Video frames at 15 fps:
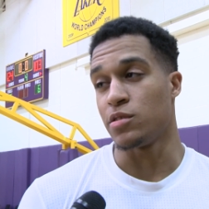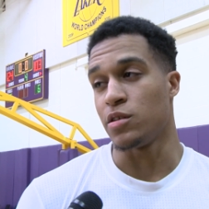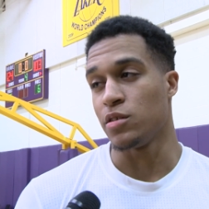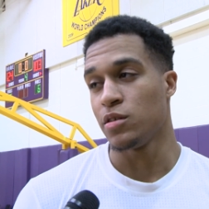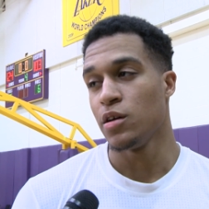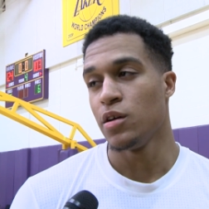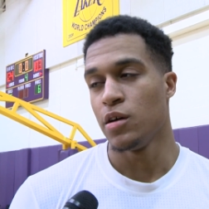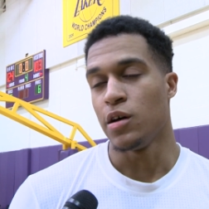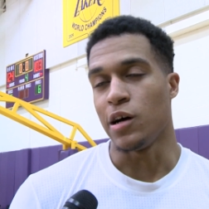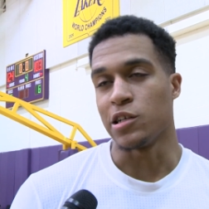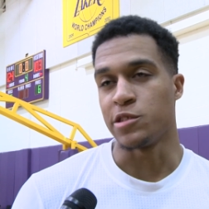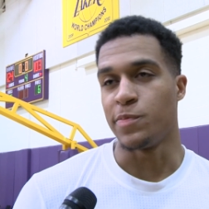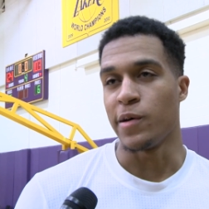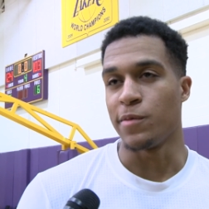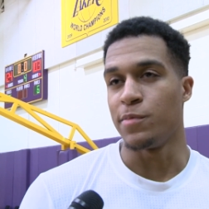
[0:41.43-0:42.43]
You know, uh-huh. I
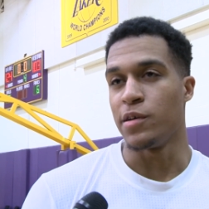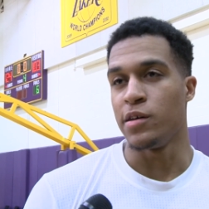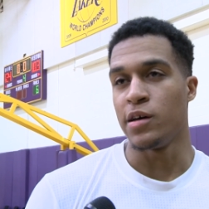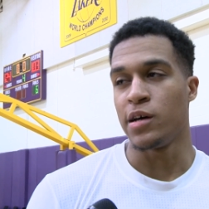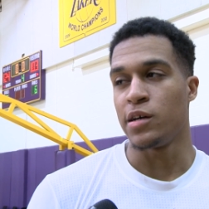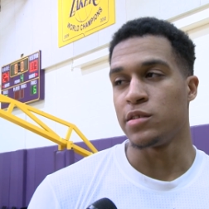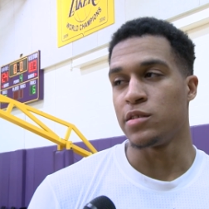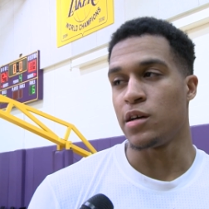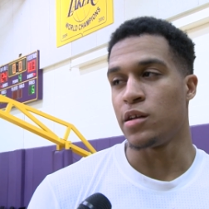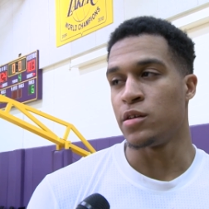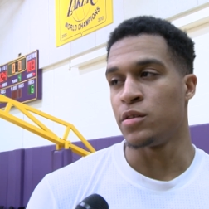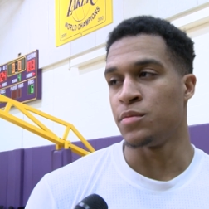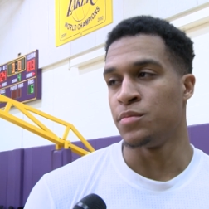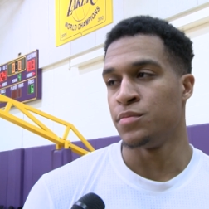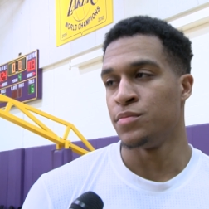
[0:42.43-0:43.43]
expect big games out of
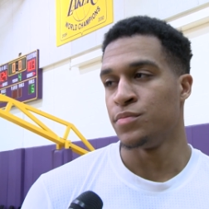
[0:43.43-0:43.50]
him.